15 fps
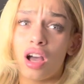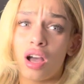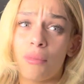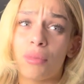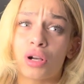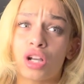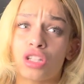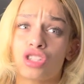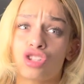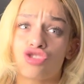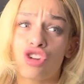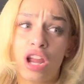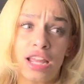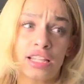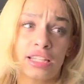because the
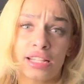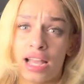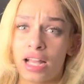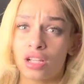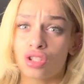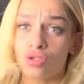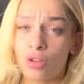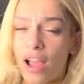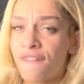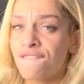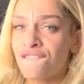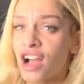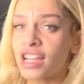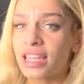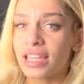trains are cancelled. I
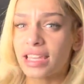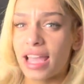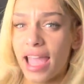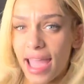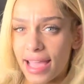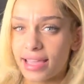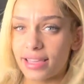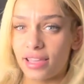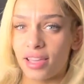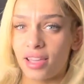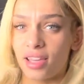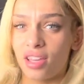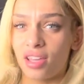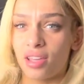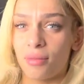fucking hate
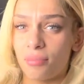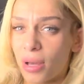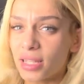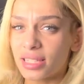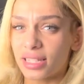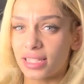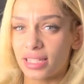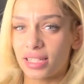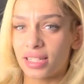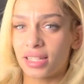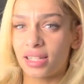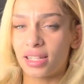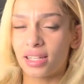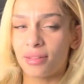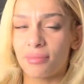buses.
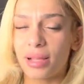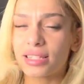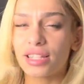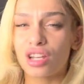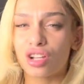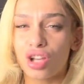Man said a